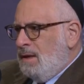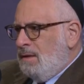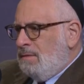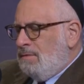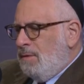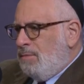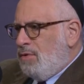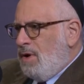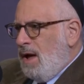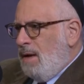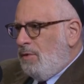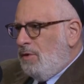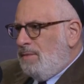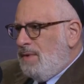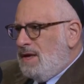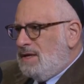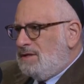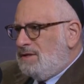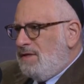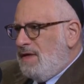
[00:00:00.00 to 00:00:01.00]
the problem
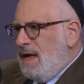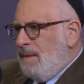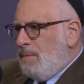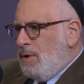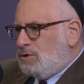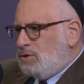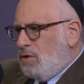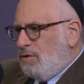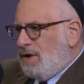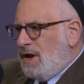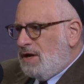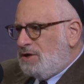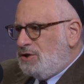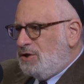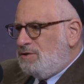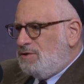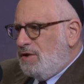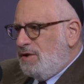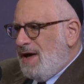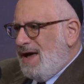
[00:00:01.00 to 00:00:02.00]
is that most Orthodox
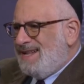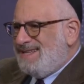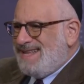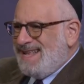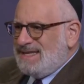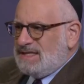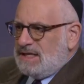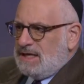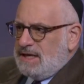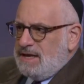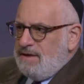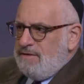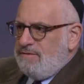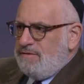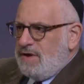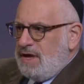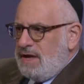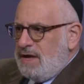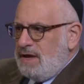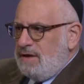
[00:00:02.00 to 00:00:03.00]
Jews in the United States live
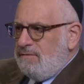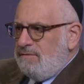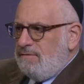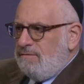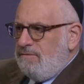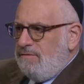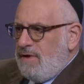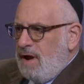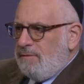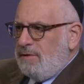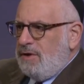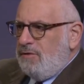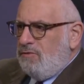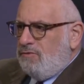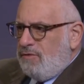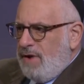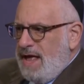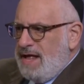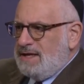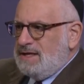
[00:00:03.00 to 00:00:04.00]
in very
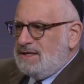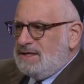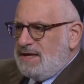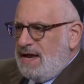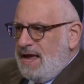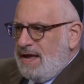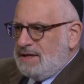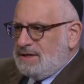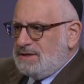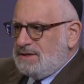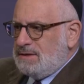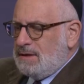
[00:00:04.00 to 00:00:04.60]
red states.